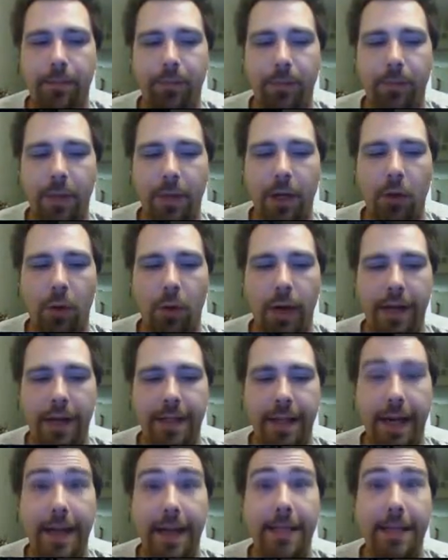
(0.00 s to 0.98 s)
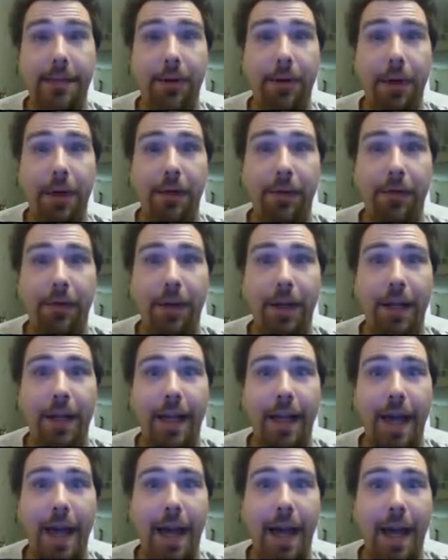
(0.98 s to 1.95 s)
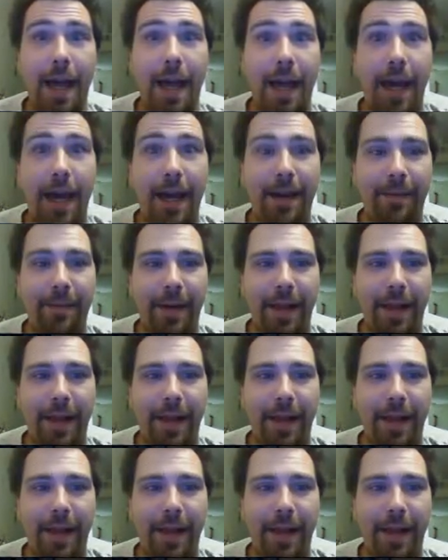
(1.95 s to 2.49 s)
But otherwise, guys, great freaking game.